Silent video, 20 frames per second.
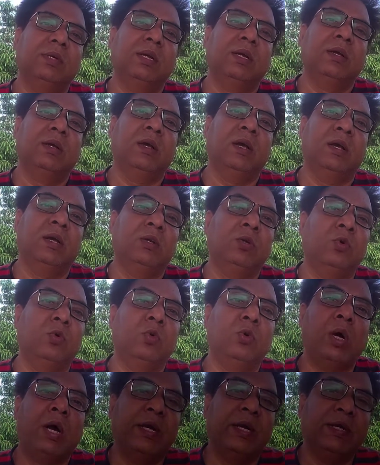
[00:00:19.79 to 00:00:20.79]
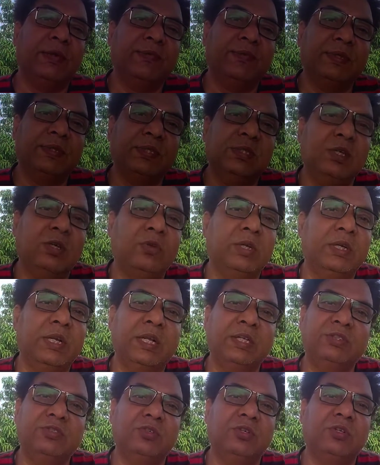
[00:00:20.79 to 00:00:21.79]
No artificial or
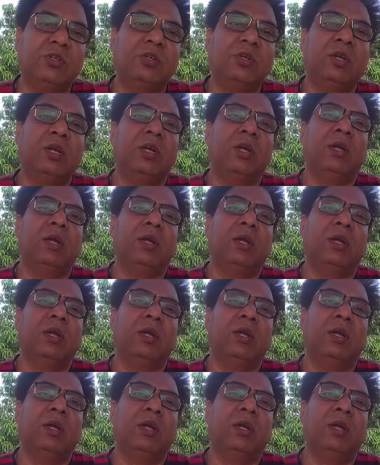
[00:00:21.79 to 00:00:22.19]
natural